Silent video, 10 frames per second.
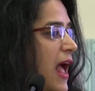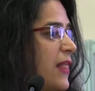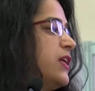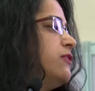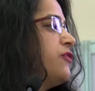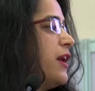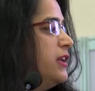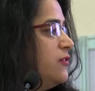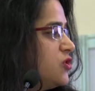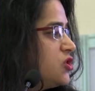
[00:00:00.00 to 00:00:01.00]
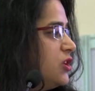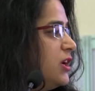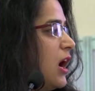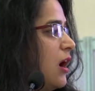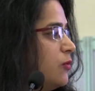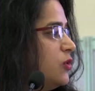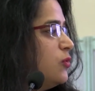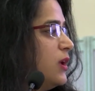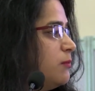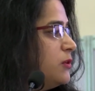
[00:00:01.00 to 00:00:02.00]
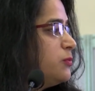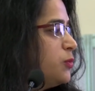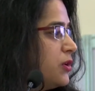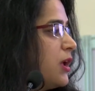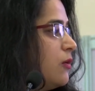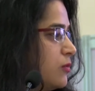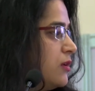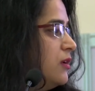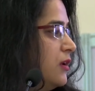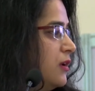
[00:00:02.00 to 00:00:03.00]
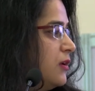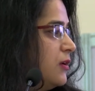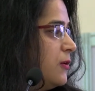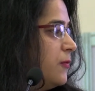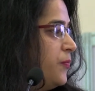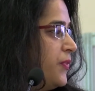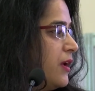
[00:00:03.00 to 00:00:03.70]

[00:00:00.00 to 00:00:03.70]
and then finally visually how are you able to put it out, you know?